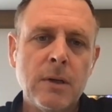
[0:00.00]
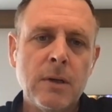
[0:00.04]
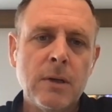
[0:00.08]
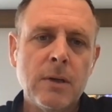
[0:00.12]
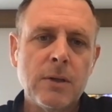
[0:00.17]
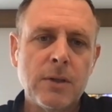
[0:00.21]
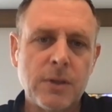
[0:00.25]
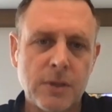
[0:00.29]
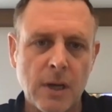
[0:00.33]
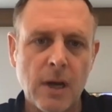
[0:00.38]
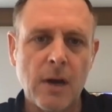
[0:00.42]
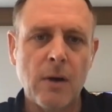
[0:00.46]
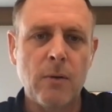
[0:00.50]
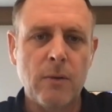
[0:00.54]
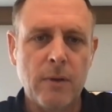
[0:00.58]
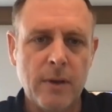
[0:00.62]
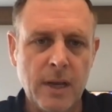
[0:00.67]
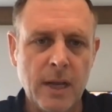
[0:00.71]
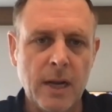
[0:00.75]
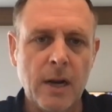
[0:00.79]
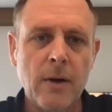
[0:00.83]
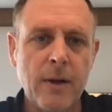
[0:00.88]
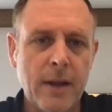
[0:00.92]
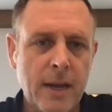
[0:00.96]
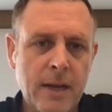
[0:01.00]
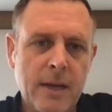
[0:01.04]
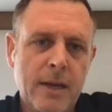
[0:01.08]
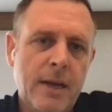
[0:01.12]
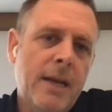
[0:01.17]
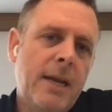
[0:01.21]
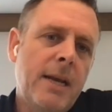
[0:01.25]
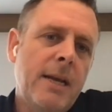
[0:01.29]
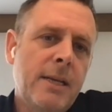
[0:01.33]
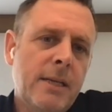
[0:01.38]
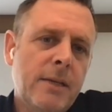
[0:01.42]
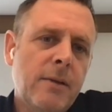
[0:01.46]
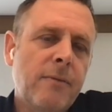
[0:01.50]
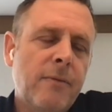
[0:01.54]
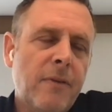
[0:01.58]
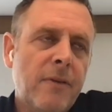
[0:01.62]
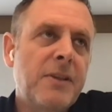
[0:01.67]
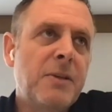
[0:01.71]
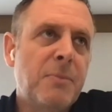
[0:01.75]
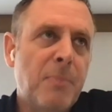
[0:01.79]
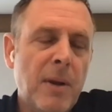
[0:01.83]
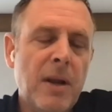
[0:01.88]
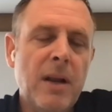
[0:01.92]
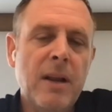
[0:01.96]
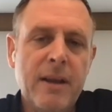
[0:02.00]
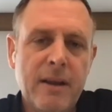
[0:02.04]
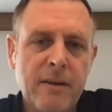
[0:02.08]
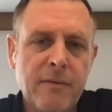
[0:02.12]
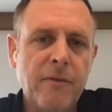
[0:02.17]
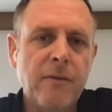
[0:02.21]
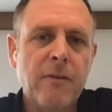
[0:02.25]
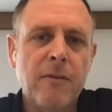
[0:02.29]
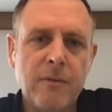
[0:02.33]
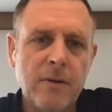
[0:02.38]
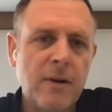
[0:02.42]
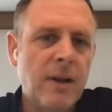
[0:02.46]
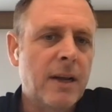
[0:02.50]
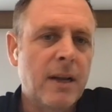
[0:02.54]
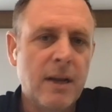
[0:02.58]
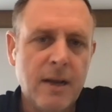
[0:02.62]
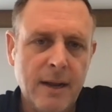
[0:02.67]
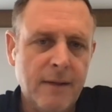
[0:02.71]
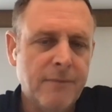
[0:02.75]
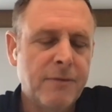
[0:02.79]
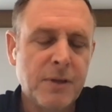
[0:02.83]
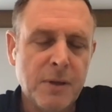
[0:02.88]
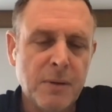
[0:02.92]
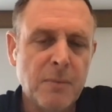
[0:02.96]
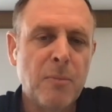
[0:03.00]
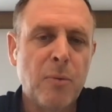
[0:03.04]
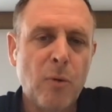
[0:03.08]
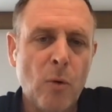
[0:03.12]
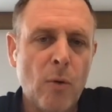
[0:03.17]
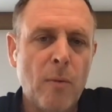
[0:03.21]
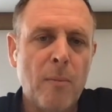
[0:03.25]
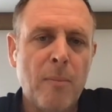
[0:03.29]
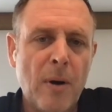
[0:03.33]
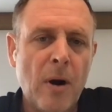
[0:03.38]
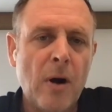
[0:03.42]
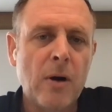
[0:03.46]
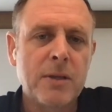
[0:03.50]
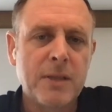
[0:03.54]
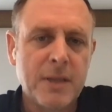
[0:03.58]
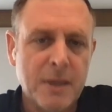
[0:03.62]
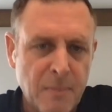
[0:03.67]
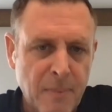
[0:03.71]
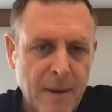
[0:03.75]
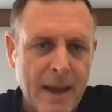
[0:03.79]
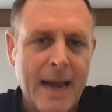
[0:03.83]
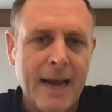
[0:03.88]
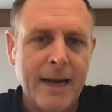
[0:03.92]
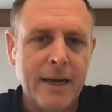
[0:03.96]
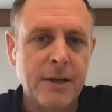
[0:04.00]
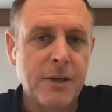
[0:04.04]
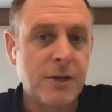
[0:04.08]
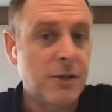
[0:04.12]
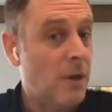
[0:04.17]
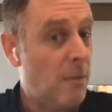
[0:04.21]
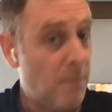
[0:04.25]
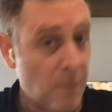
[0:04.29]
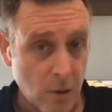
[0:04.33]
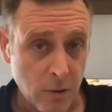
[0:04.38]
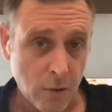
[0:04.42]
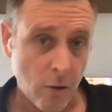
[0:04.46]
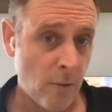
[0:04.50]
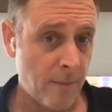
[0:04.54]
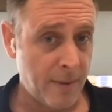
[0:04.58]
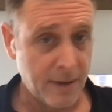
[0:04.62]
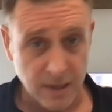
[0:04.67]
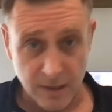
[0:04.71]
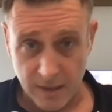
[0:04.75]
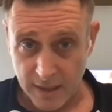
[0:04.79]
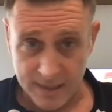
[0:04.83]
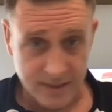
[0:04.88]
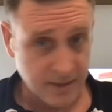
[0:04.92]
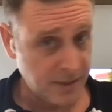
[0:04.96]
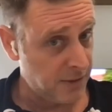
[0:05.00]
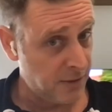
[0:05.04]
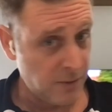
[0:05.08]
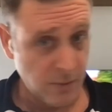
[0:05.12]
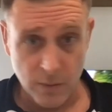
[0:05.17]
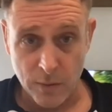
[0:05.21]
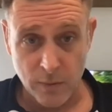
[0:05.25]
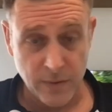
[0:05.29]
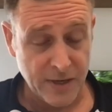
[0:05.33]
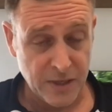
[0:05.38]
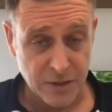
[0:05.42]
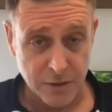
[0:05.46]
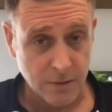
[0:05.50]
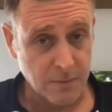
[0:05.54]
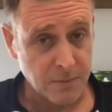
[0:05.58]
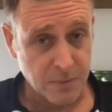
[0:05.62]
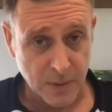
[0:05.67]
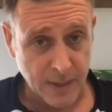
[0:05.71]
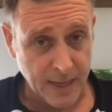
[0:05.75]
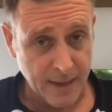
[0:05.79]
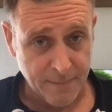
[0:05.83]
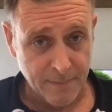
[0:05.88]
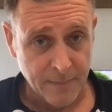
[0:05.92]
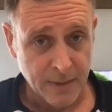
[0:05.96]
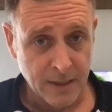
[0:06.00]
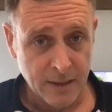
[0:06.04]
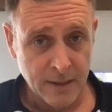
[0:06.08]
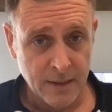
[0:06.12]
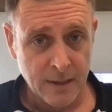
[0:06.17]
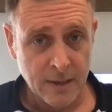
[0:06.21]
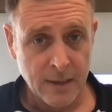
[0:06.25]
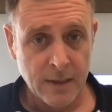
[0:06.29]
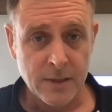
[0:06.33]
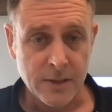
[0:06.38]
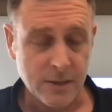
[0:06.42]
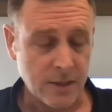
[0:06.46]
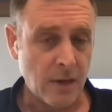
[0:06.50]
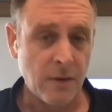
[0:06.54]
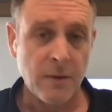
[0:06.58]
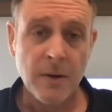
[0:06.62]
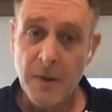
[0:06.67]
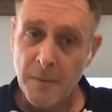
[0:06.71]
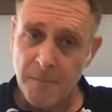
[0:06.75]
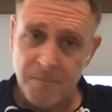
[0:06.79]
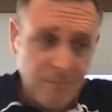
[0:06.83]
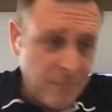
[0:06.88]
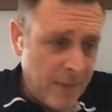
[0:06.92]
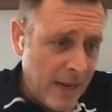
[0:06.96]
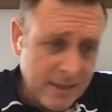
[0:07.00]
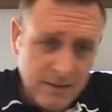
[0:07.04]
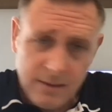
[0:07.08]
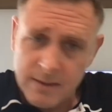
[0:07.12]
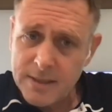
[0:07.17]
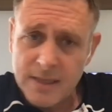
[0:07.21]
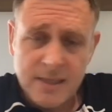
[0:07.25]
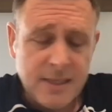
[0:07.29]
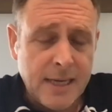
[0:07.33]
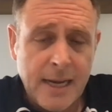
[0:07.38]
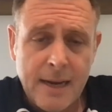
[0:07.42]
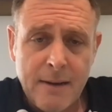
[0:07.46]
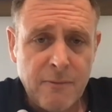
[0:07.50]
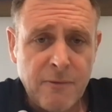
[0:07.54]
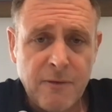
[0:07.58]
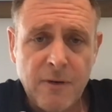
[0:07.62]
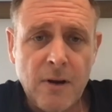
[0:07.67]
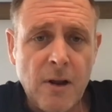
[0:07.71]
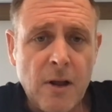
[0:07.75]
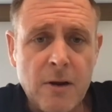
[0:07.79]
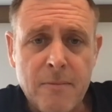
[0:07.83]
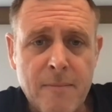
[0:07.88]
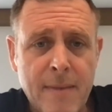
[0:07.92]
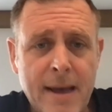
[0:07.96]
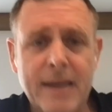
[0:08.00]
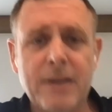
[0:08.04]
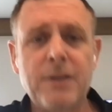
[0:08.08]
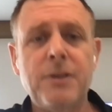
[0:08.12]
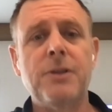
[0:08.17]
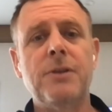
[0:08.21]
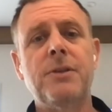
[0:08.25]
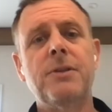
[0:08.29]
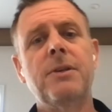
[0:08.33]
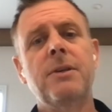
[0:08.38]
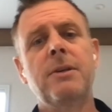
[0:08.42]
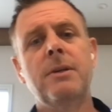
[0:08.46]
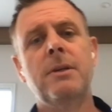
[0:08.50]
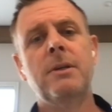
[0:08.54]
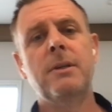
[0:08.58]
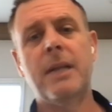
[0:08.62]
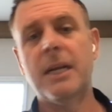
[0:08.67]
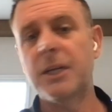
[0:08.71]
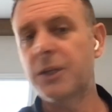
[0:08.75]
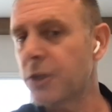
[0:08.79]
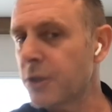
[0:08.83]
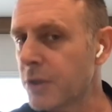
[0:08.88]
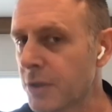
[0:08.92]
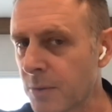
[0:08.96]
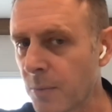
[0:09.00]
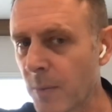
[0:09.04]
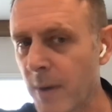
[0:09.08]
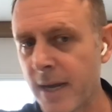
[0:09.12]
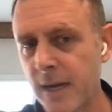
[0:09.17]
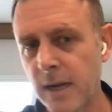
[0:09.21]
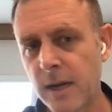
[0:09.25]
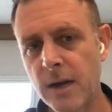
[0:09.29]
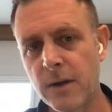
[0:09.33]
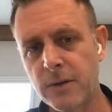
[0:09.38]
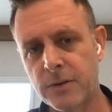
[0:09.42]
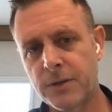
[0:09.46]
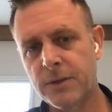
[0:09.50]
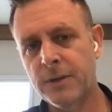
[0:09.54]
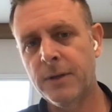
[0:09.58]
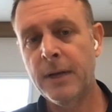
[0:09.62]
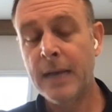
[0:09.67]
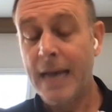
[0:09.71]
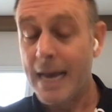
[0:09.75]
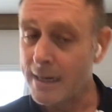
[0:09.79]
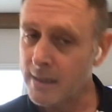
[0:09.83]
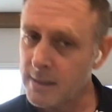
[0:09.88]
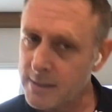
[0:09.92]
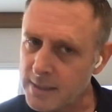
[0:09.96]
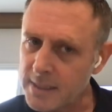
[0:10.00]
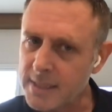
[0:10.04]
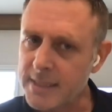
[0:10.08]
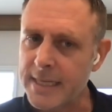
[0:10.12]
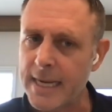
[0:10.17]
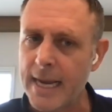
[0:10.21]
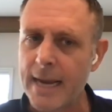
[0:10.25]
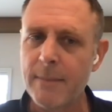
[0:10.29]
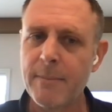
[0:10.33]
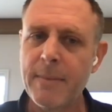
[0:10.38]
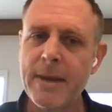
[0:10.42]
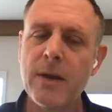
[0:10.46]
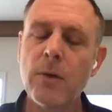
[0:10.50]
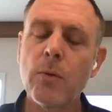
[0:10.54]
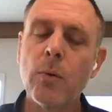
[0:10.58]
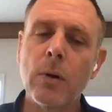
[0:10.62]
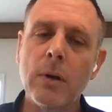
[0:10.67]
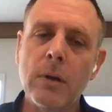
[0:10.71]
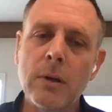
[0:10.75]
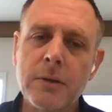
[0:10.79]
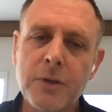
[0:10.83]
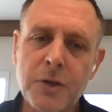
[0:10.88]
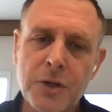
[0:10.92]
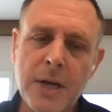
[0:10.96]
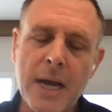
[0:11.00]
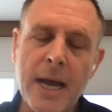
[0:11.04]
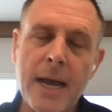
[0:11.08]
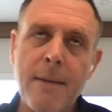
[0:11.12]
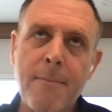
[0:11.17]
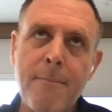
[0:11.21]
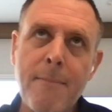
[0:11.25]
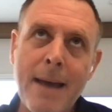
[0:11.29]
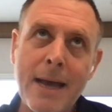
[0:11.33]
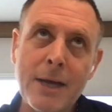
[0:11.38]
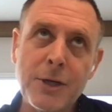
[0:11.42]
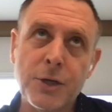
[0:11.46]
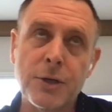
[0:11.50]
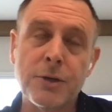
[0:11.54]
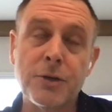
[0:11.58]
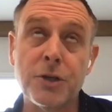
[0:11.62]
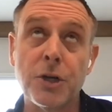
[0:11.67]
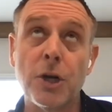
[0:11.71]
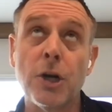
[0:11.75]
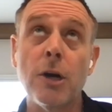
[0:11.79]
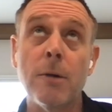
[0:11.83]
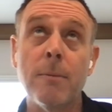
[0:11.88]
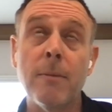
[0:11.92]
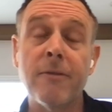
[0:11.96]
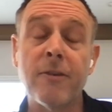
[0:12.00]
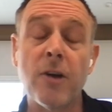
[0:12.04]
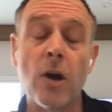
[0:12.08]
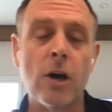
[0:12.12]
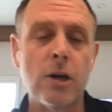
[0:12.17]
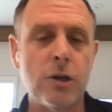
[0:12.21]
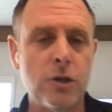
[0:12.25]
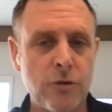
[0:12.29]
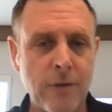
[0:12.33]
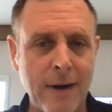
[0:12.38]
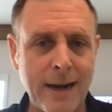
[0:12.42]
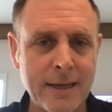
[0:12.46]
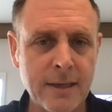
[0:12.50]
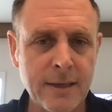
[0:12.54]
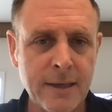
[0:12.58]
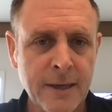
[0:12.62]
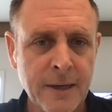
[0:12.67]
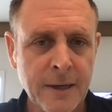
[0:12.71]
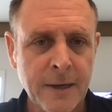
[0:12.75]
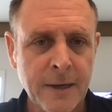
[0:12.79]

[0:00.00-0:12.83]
So, he's of his belief of Cliff's an important part of the package. So I'm not coming unless you agree terms with him. So that's the same for a lot of managers. That's just the way it goes. And it's the same equal measure term of contract.